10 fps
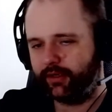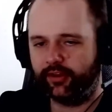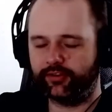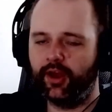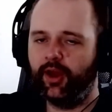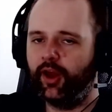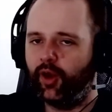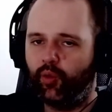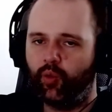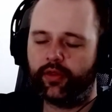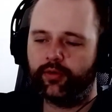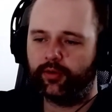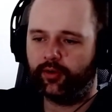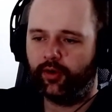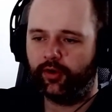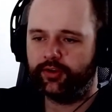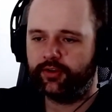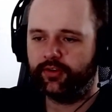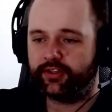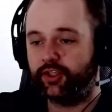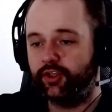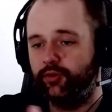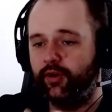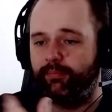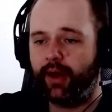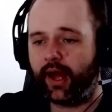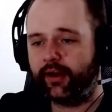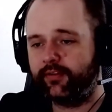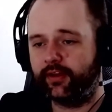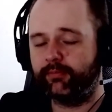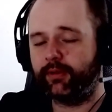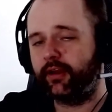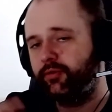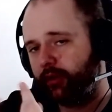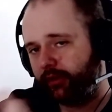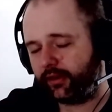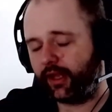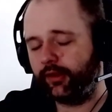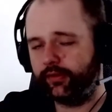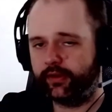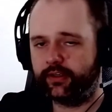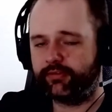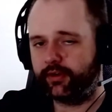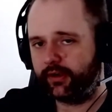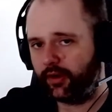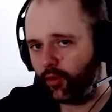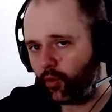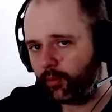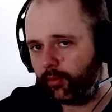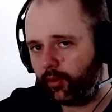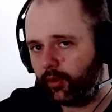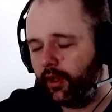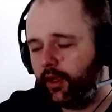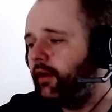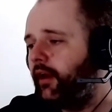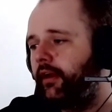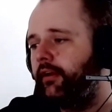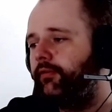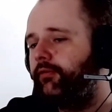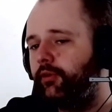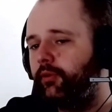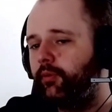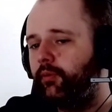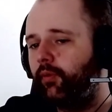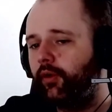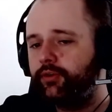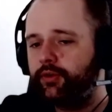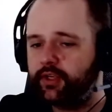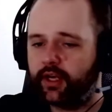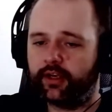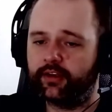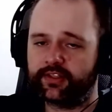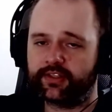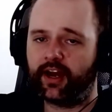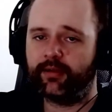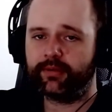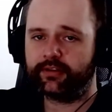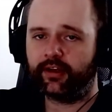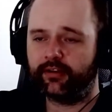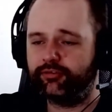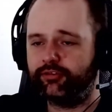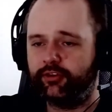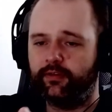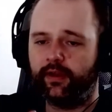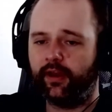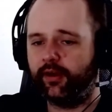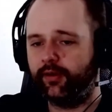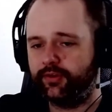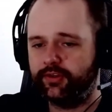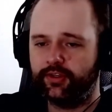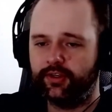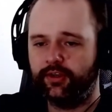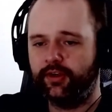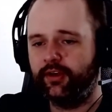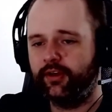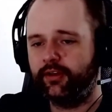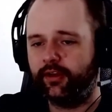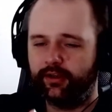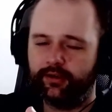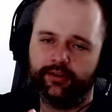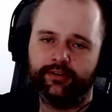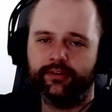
else, whether or not that's a good or a bad thing. But I will tell you that it's very normal if you want to take a stab at like figuring out like